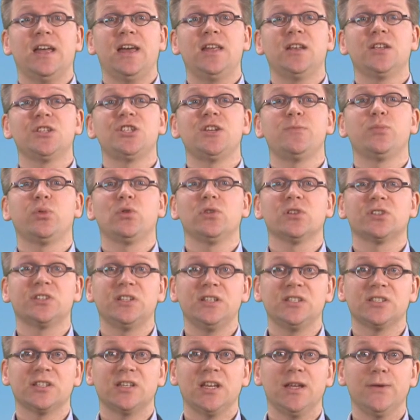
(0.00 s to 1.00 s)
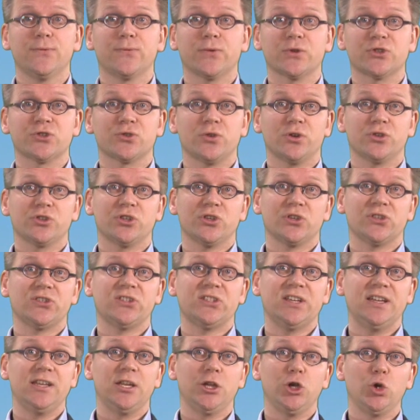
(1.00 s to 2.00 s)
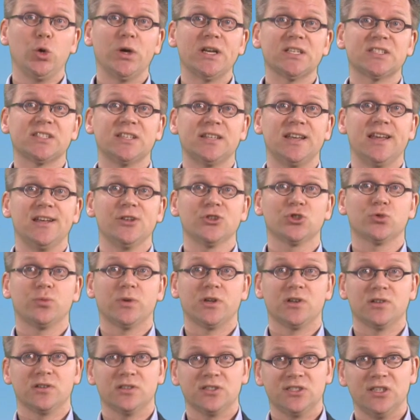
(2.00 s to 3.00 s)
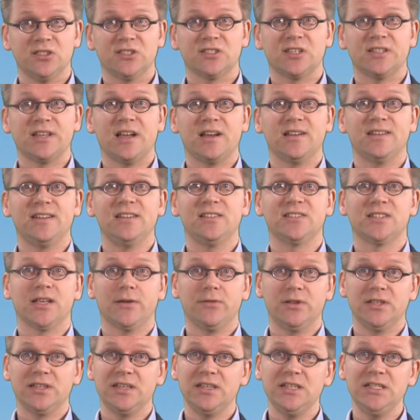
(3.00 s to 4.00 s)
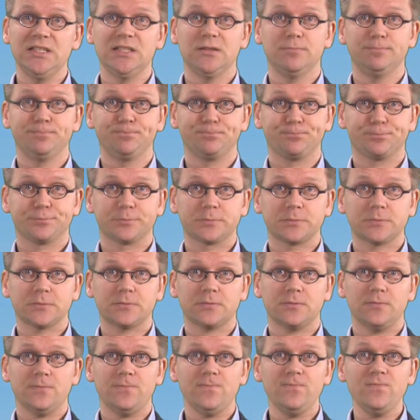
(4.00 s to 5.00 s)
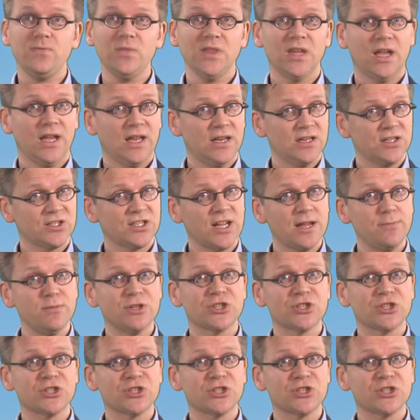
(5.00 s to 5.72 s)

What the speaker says: energy policies and infrastructures in the US and elsewhere since the 1970s. And the same